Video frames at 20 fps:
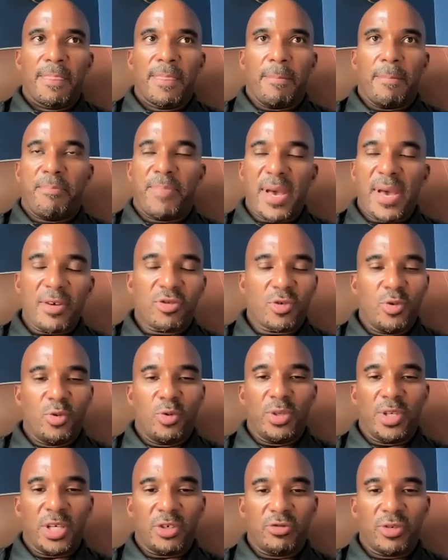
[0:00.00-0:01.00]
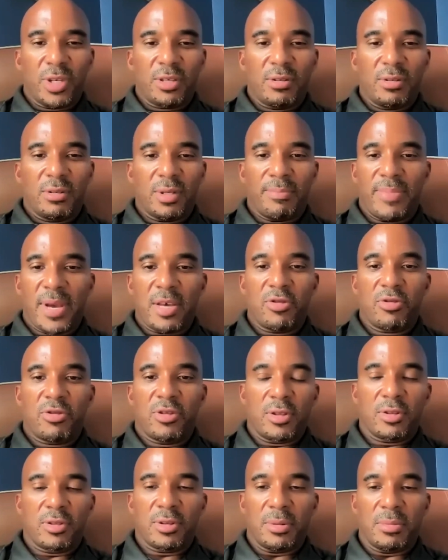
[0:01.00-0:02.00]
best school district, the best
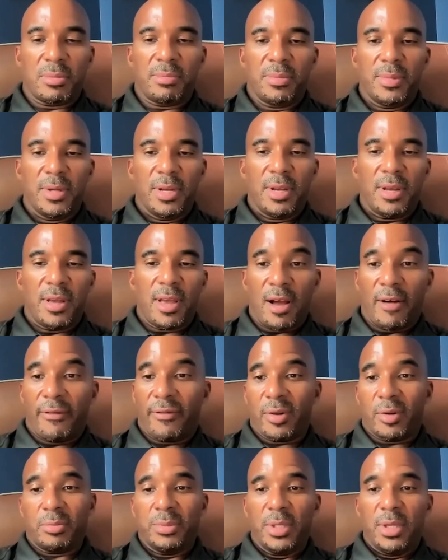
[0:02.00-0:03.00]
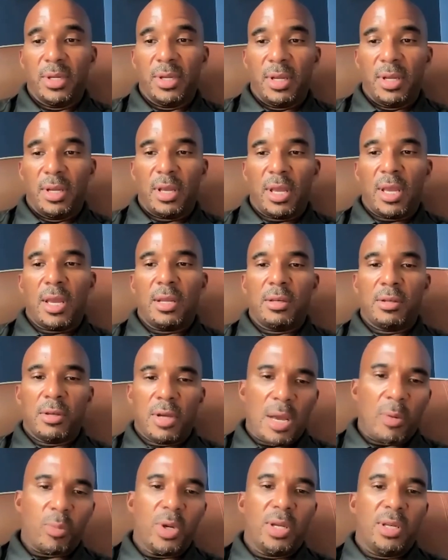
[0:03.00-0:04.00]
system ever. And
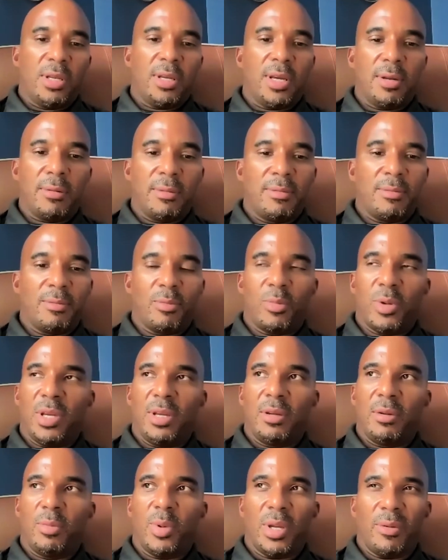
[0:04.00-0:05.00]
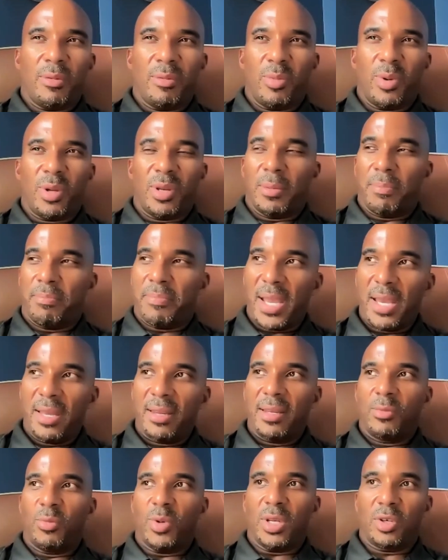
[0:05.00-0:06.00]
yeah, we did. We
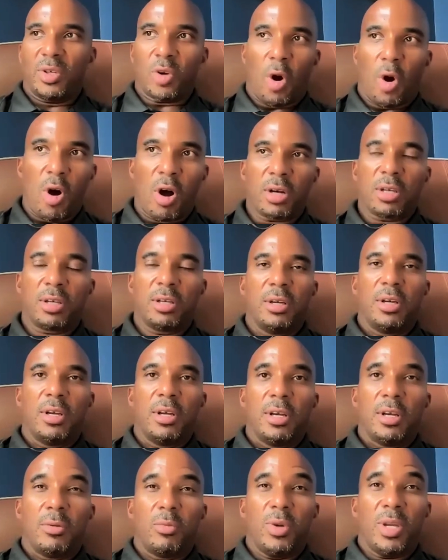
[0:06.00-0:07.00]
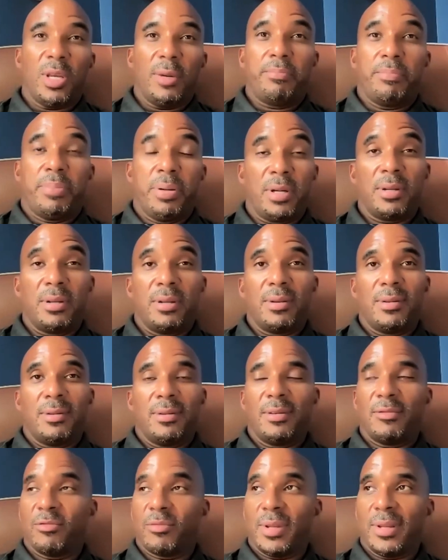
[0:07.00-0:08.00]
debated, we talked, we put
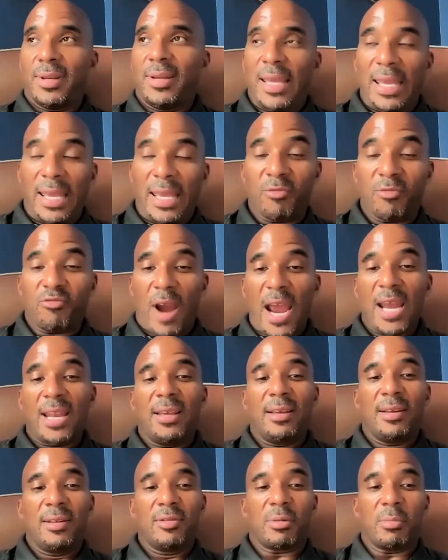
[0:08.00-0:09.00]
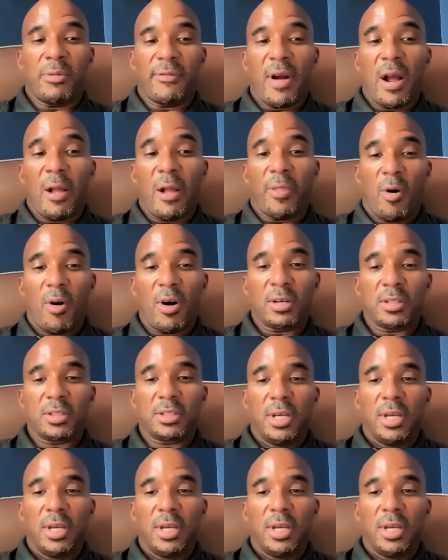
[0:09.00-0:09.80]
in writing some of our thoughts.